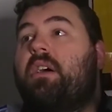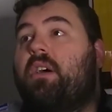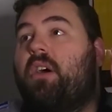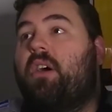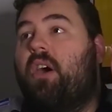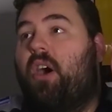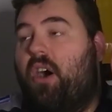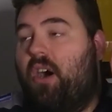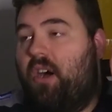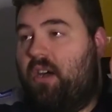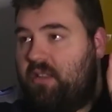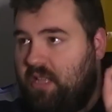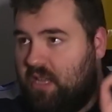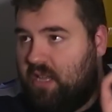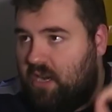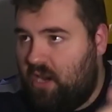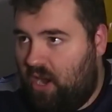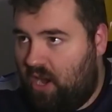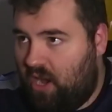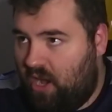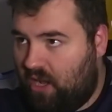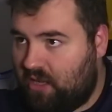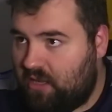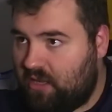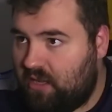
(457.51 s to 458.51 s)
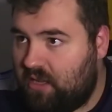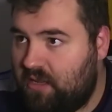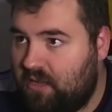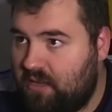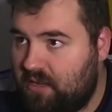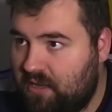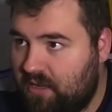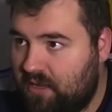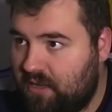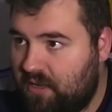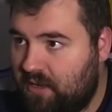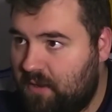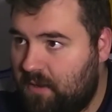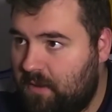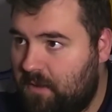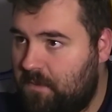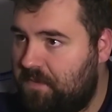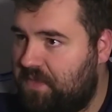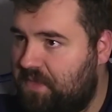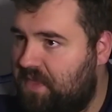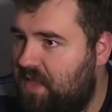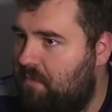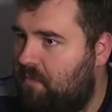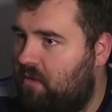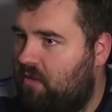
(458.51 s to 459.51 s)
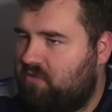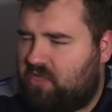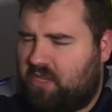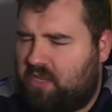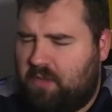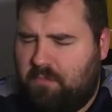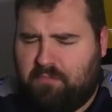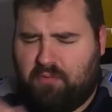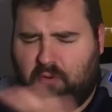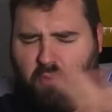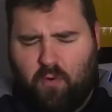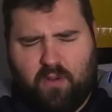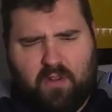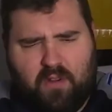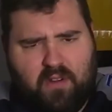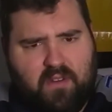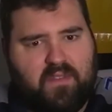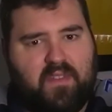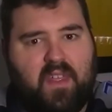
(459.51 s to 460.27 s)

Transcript: All in all, the most important